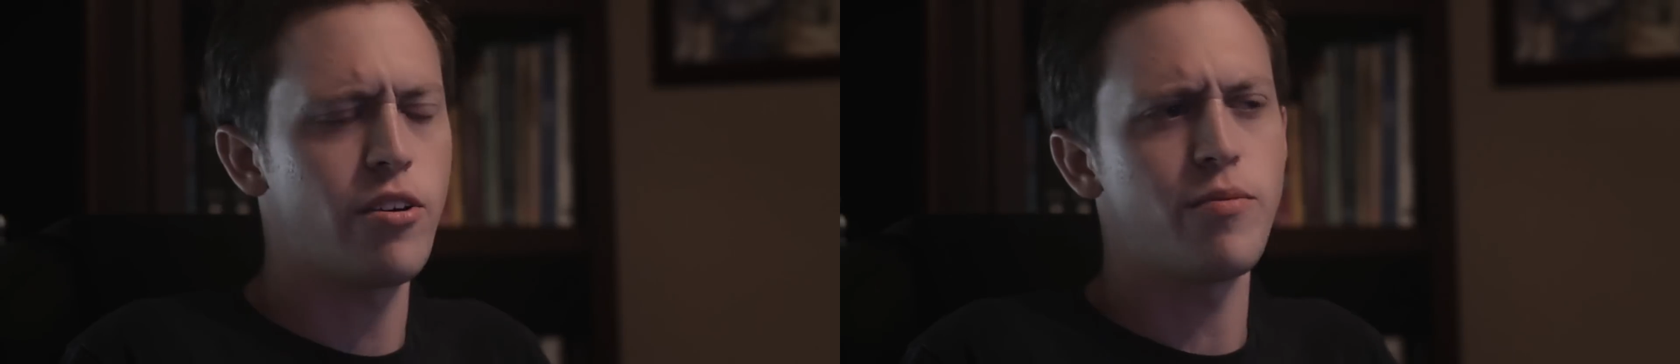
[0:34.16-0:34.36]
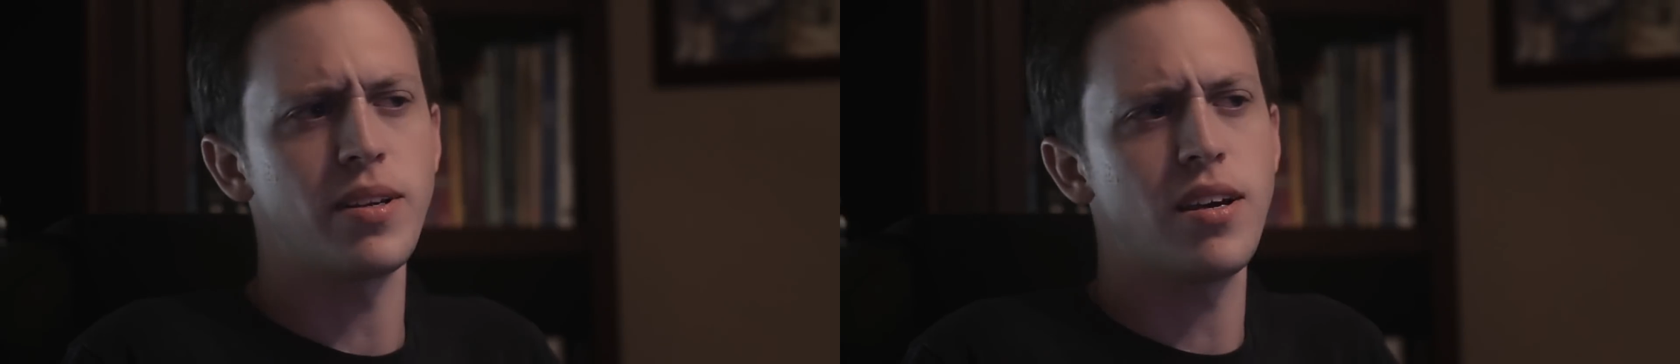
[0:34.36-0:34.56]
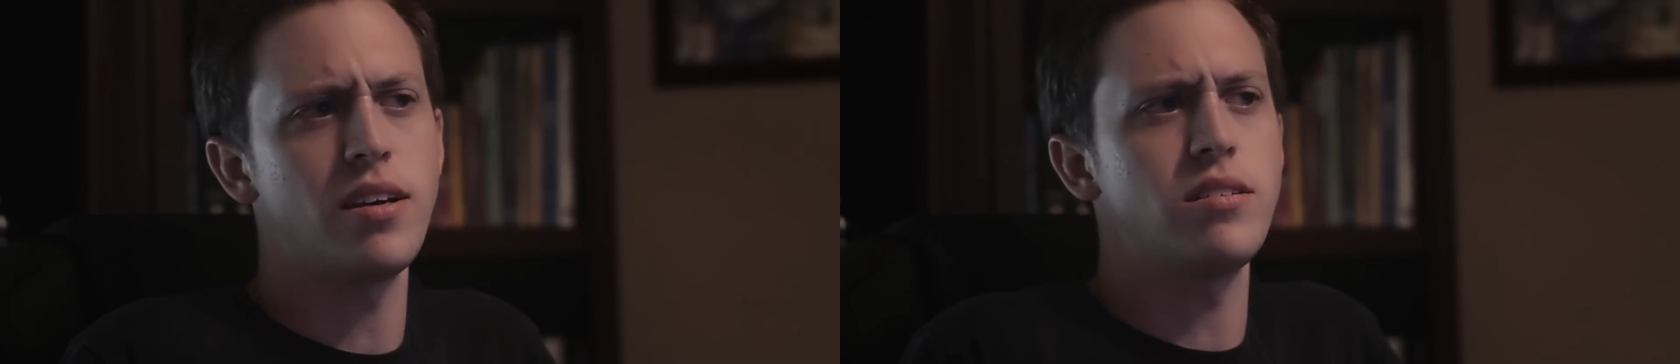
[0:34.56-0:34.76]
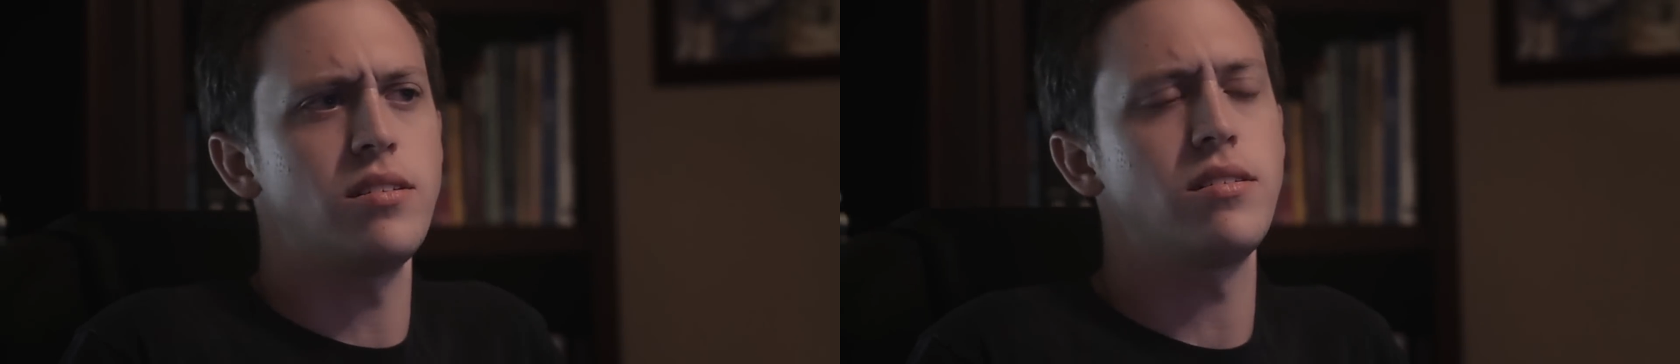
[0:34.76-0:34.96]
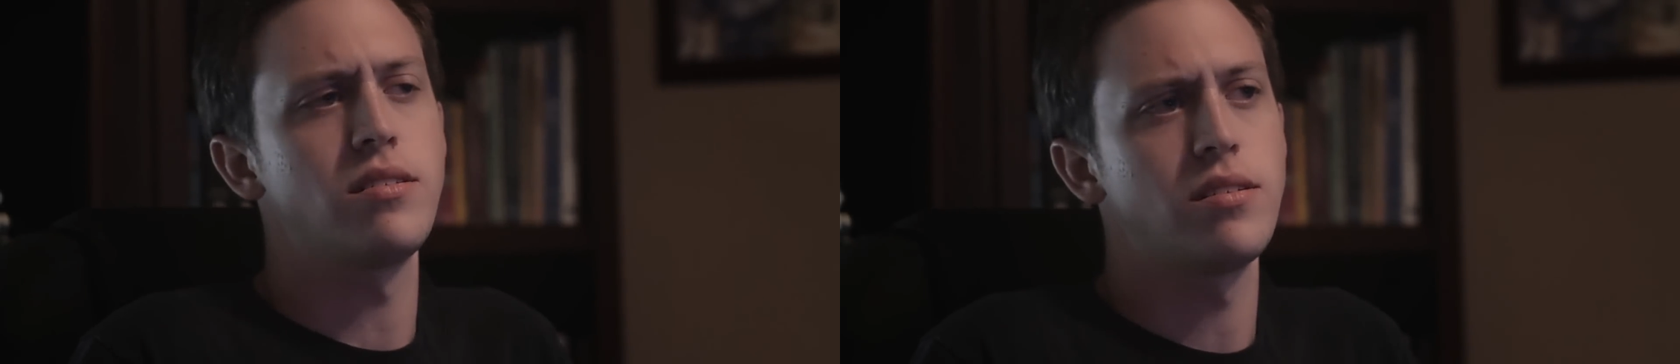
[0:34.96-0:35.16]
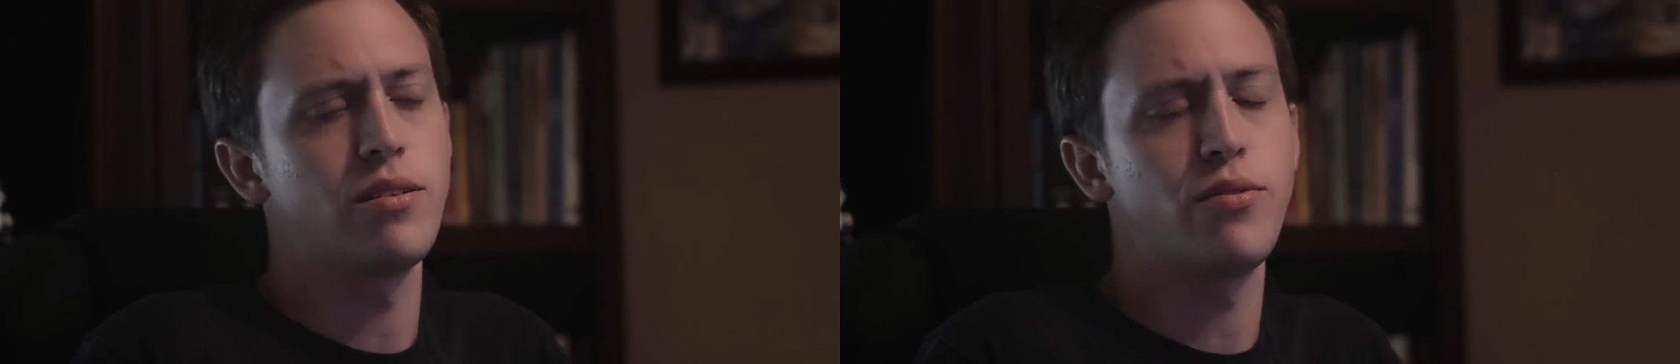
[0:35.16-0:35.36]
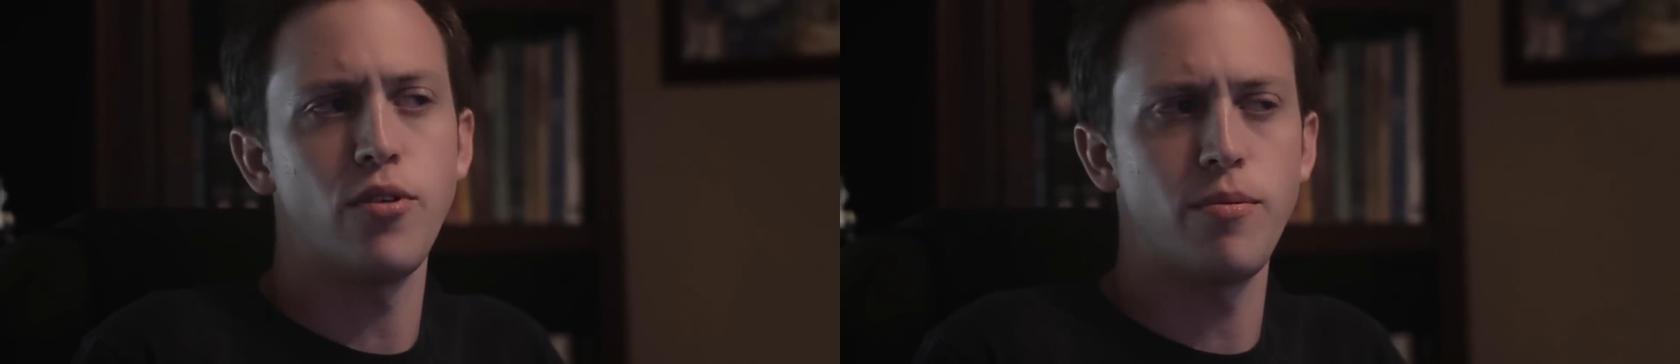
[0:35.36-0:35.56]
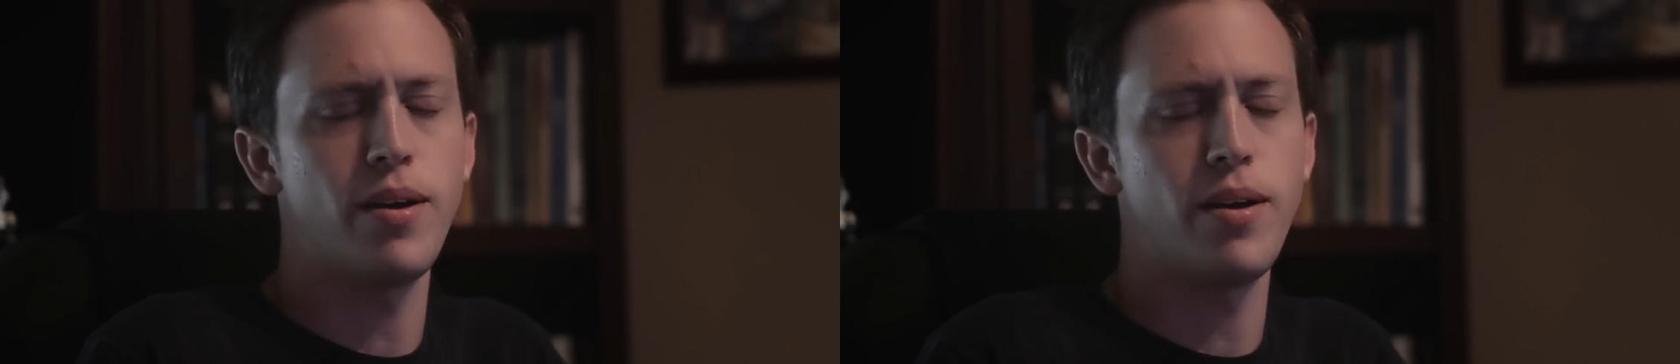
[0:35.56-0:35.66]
We've been cousins for